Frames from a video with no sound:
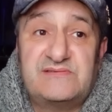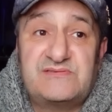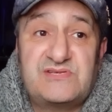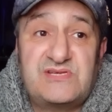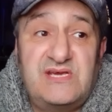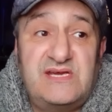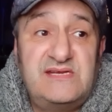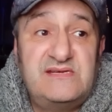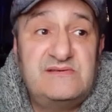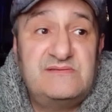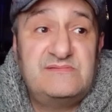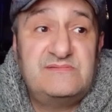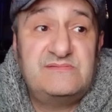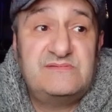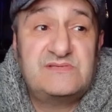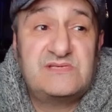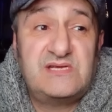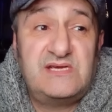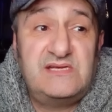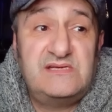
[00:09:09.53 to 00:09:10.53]

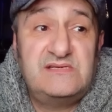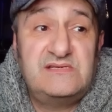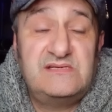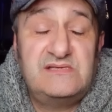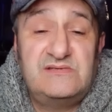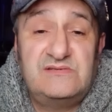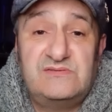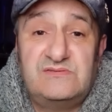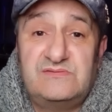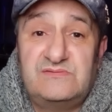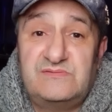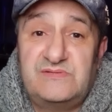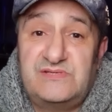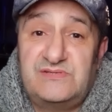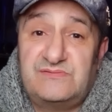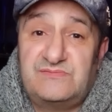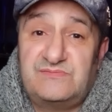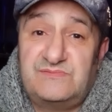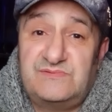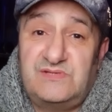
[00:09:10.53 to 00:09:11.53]
10-0
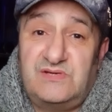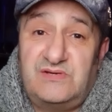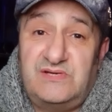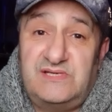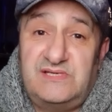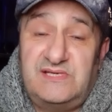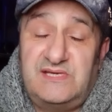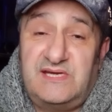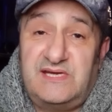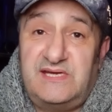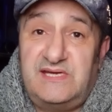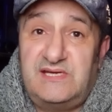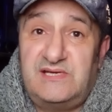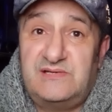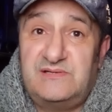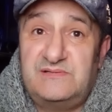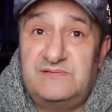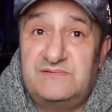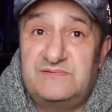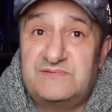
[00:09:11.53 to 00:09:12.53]
with 9
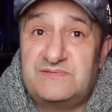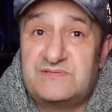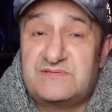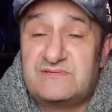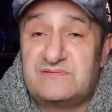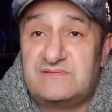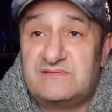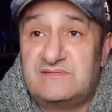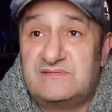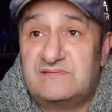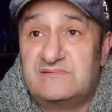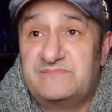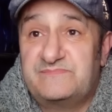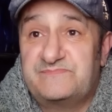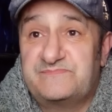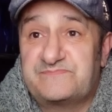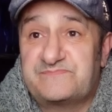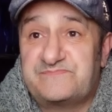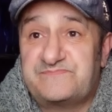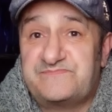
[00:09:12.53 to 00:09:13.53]
KOs.
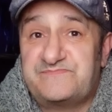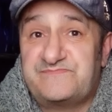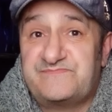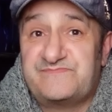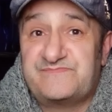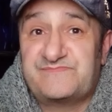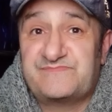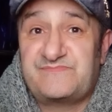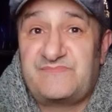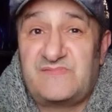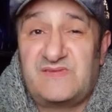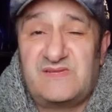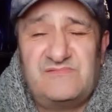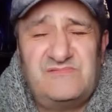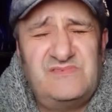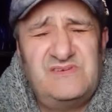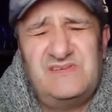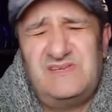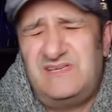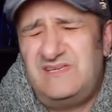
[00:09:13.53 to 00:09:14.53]

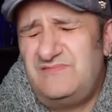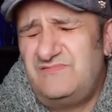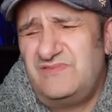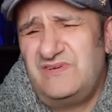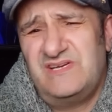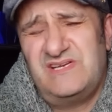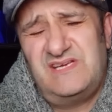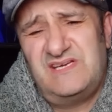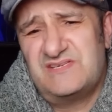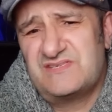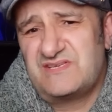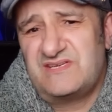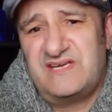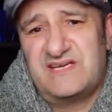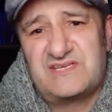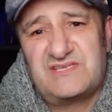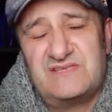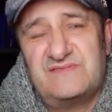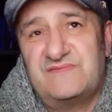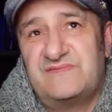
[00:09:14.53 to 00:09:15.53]
He really is an
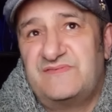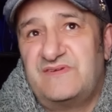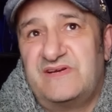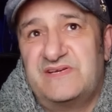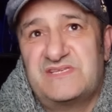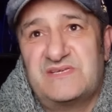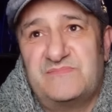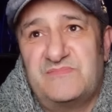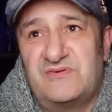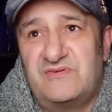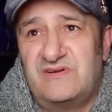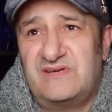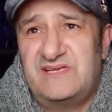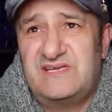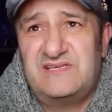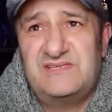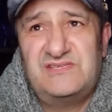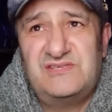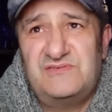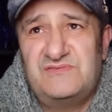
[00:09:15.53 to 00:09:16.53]
excellent fighter, Morrell. He
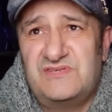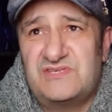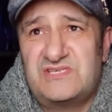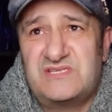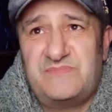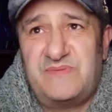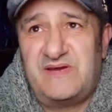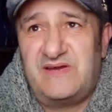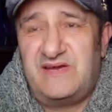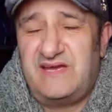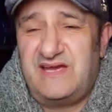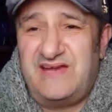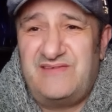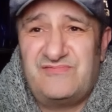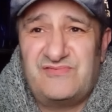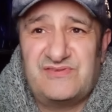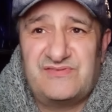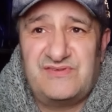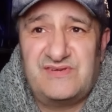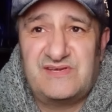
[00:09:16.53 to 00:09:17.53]
can do just about
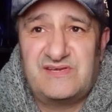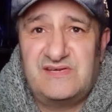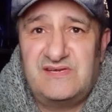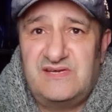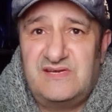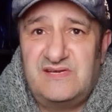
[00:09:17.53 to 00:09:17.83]
everything.